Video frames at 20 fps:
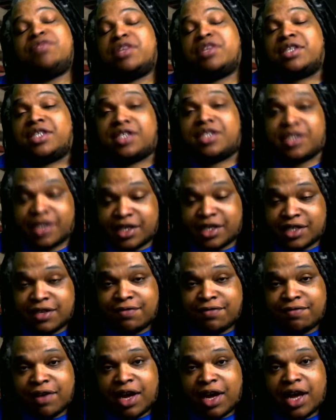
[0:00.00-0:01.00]
to
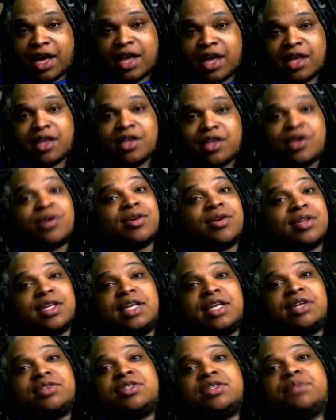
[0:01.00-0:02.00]
justify your
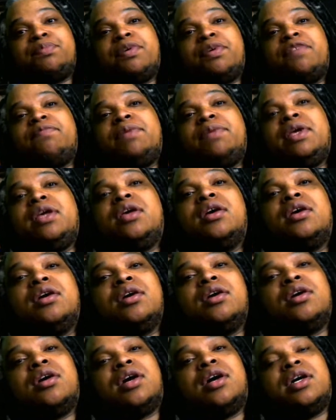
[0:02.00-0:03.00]
leadership of me
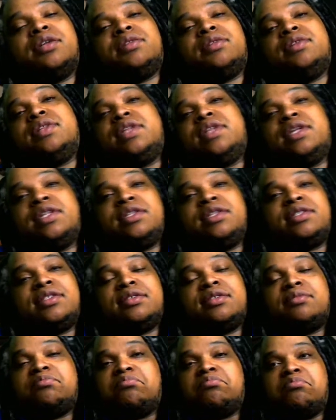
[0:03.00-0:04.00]
other than
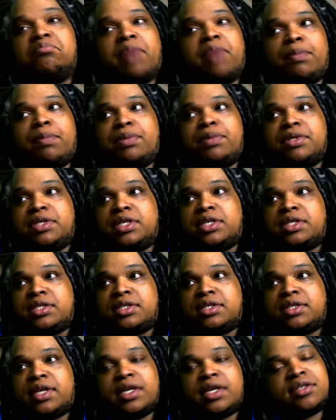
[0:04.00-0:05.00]
my position
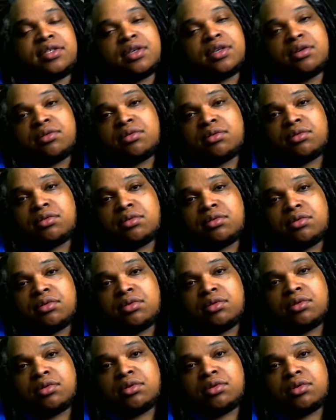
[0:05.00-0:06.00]
says so.
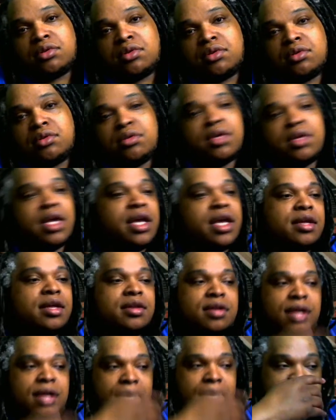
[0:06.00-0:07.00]

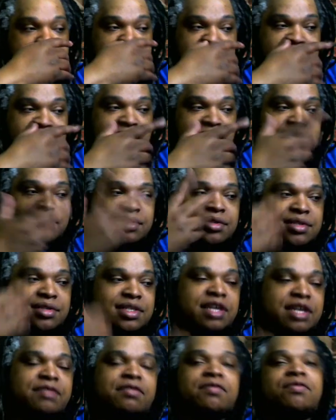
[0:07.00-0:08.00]
And I know that's
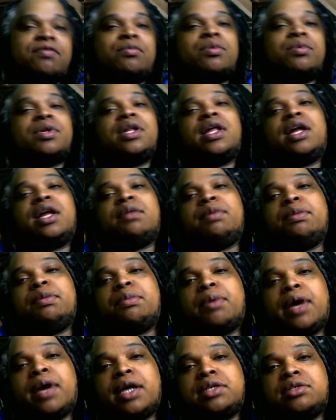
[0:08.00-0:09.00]
different from what a lot of people
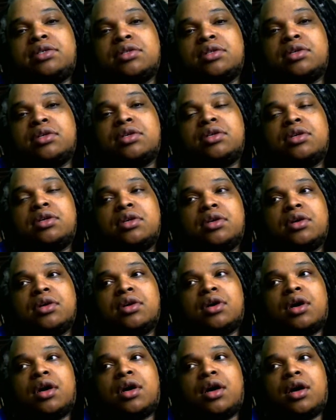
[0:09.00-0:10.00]
actually
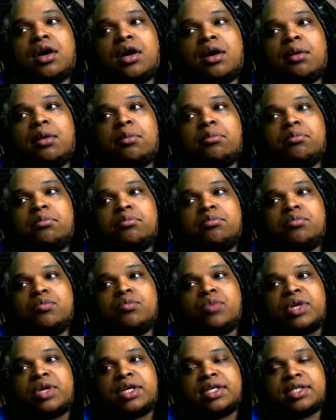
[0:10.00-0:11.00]

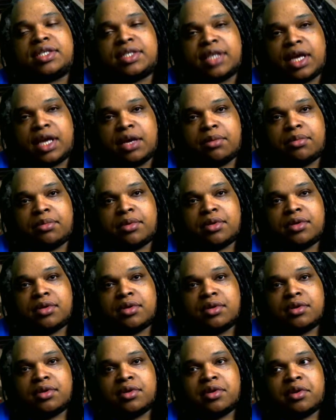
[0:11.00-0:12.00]
would accept.
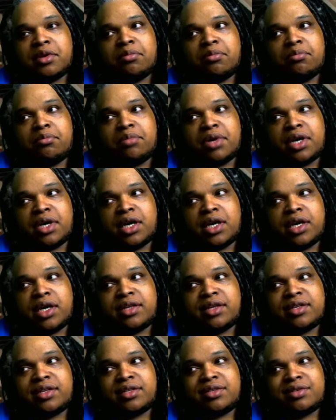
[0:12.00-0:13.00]

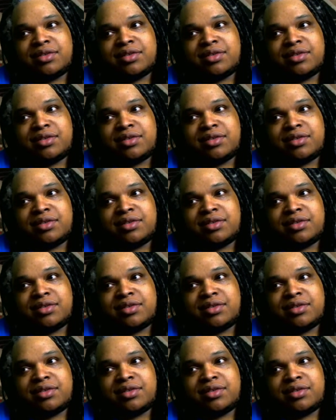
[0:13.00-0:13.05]
But